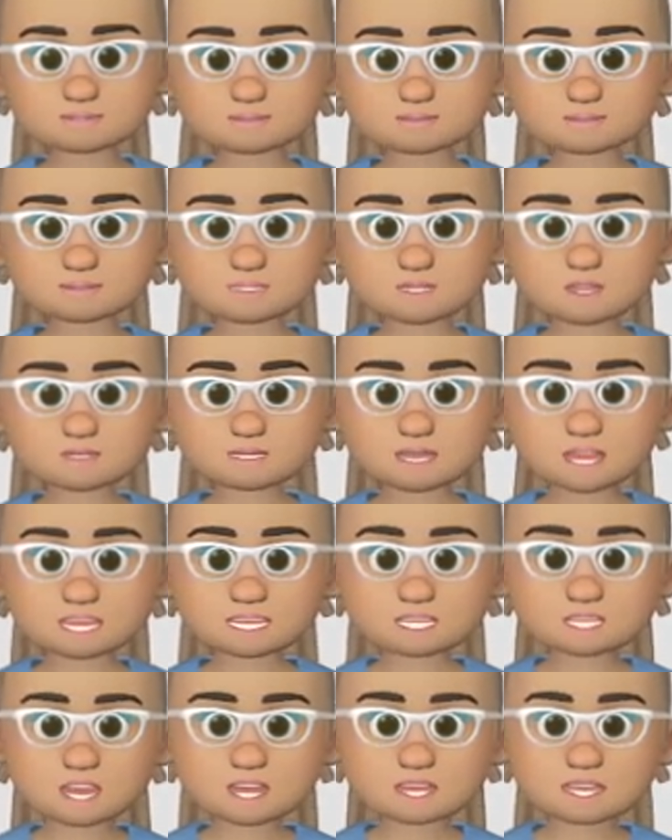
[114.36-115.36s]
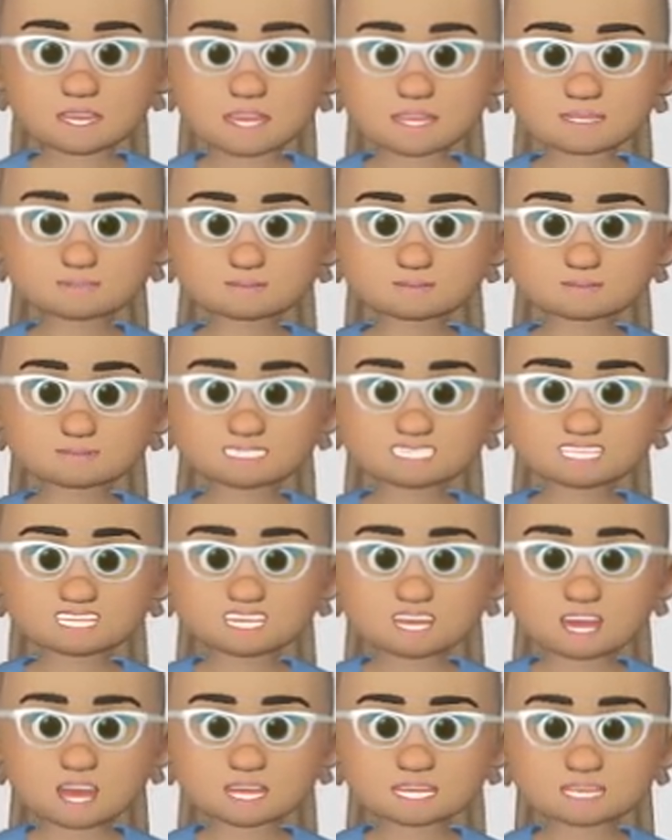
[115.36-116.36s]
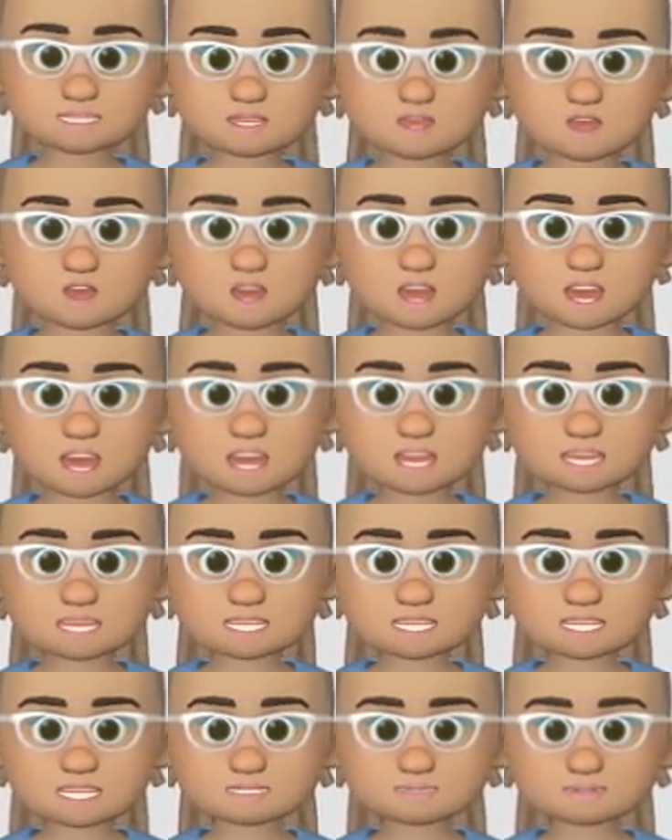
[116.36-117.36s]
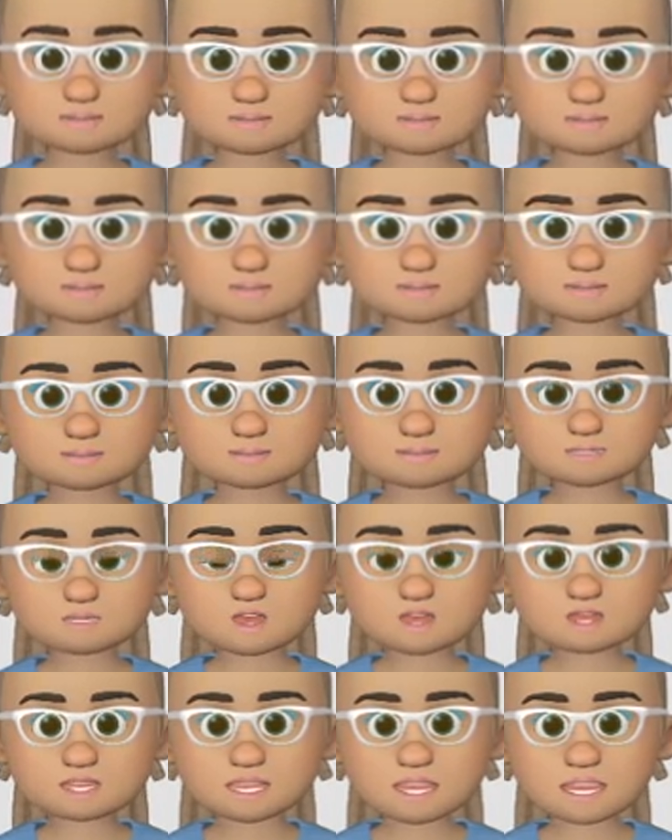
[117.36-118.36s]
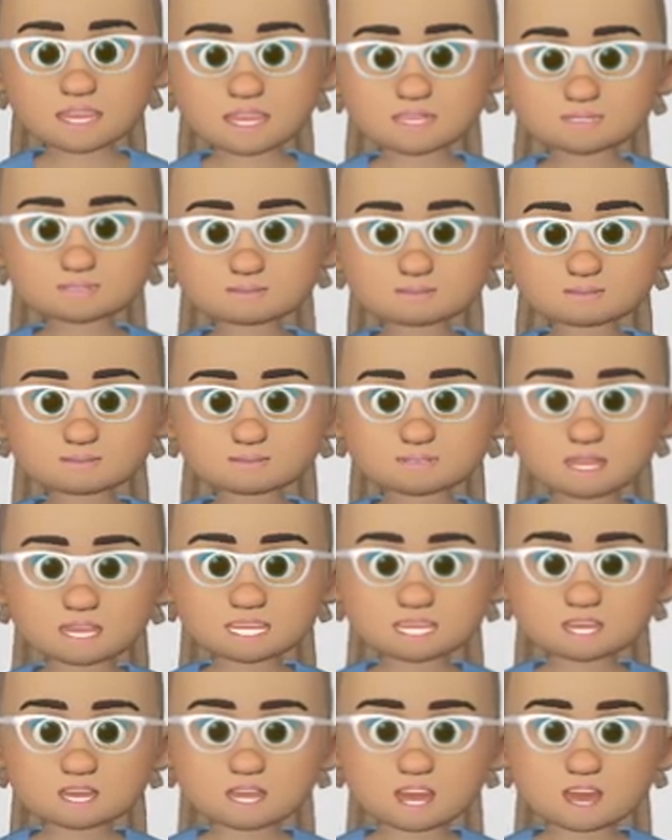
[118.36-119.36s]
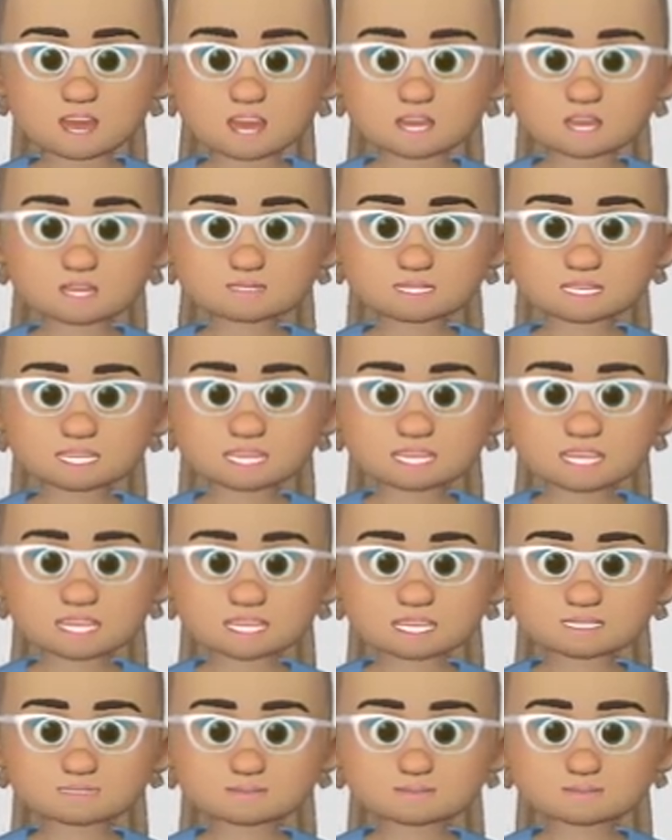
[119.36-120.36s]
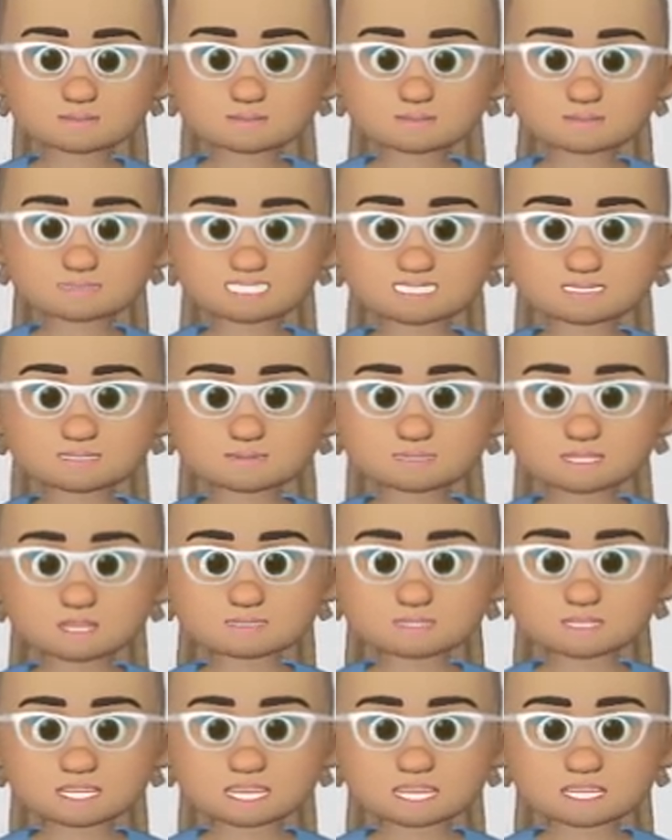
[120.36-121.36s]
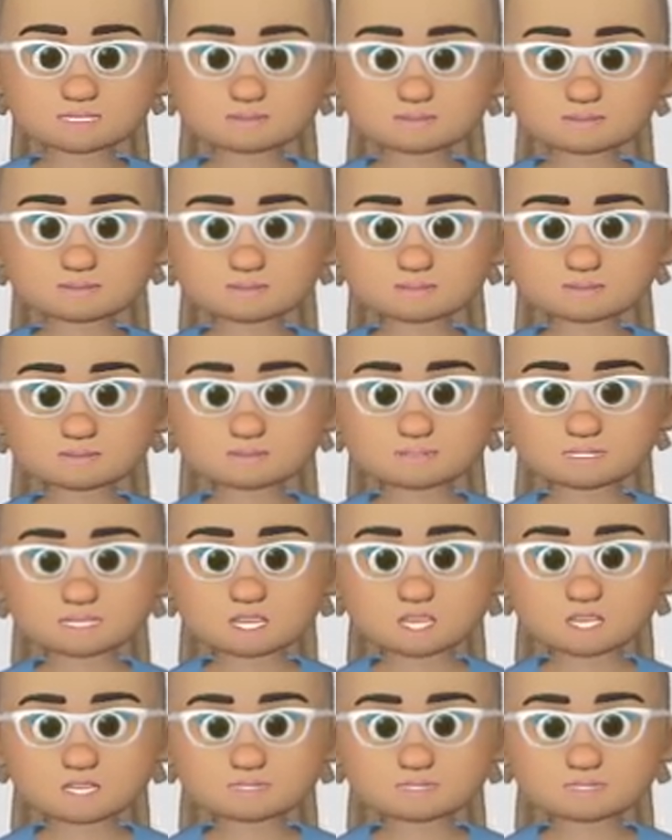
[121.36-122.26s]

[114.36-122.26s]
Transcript: can actually cyclize to make what is known as a cyclic Fischer